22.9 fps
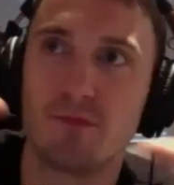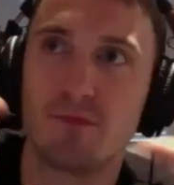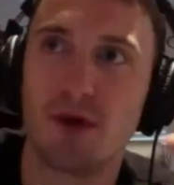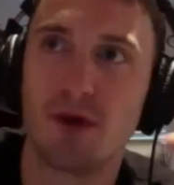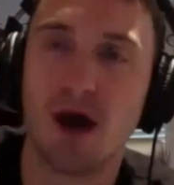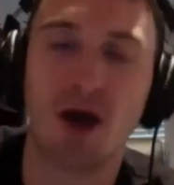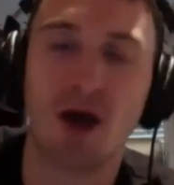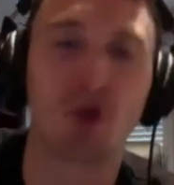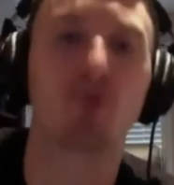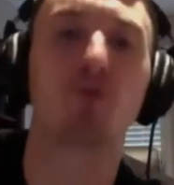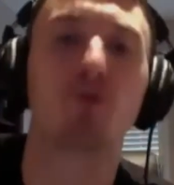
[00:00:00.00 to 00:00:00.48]

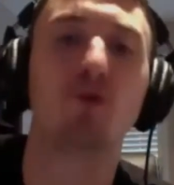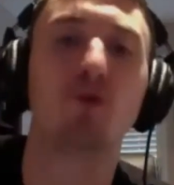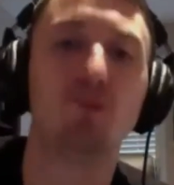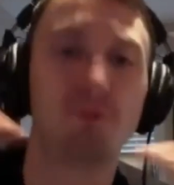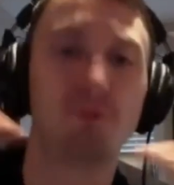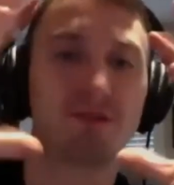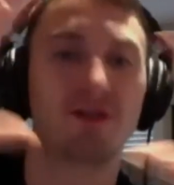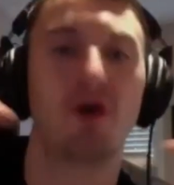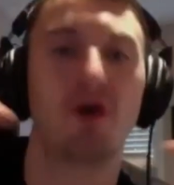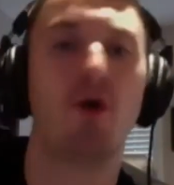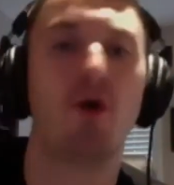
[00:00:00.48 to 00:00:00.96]
a group
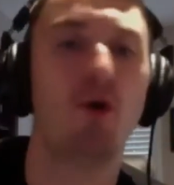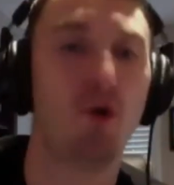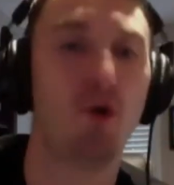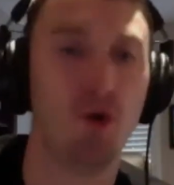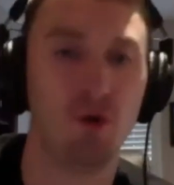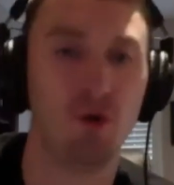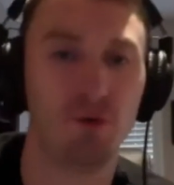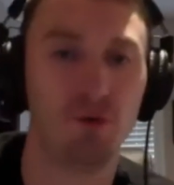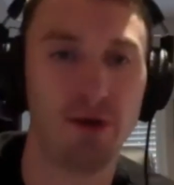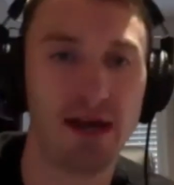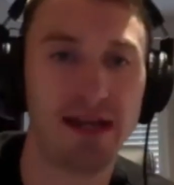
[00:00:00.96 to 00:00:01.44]
as a
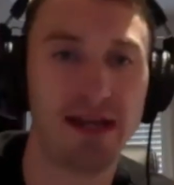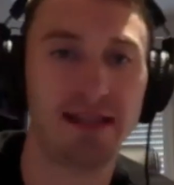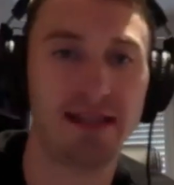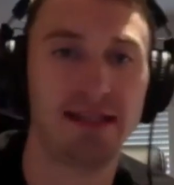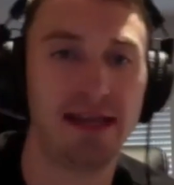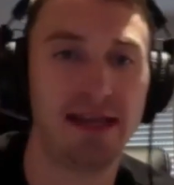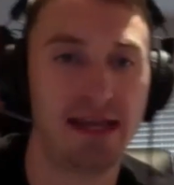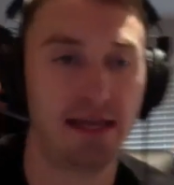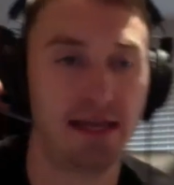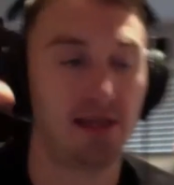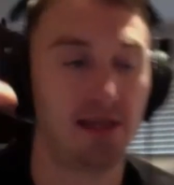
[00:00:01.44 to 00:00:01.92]
whole, right?
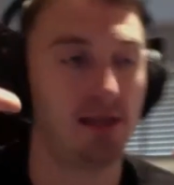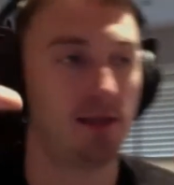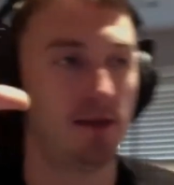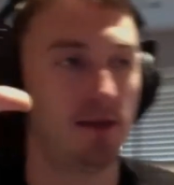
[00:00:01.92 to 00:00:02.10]
Like